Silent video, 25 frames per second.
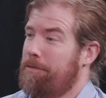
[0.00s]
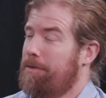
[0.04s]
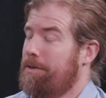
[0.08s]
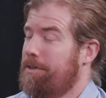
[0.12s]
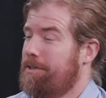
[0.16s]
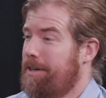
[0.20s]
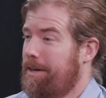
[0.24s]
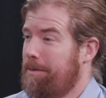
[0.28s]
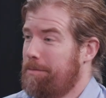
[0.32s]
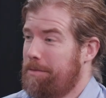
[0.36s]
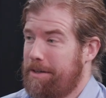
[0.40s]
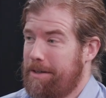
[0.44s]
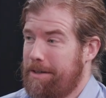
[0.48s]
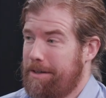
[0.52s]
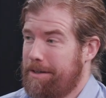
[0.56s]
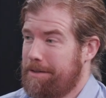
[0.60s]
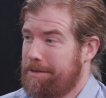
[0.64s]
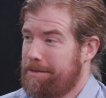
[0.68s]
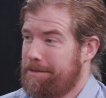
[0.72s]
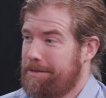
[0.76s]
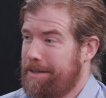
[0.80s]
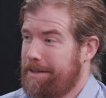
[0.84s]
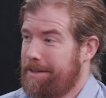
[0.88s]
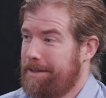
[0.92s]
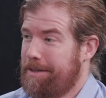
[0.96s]
you for your time today.
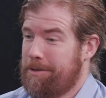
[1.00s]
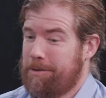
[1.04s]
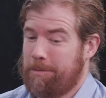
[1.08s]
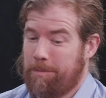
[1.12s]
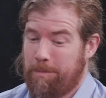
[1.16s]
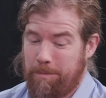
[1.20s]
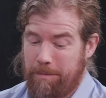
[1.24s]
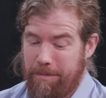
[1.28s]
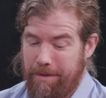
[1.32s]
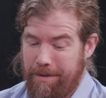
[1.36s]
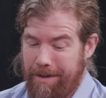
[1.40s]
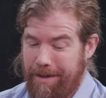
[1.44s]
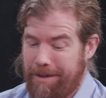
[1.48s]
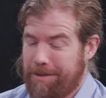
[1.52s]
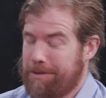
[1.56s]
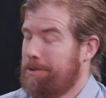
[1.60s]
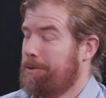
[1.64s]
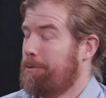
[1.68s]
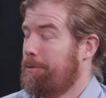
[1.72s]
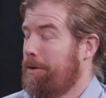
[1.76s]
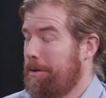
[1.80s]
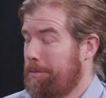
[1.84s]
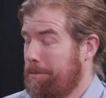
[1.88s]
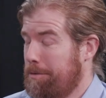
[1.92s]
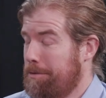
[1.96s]
That is, that is
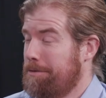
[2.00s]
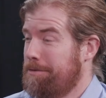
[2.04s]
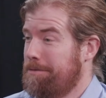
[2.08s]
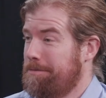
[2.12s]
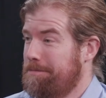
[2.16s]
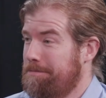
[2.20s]
incredible.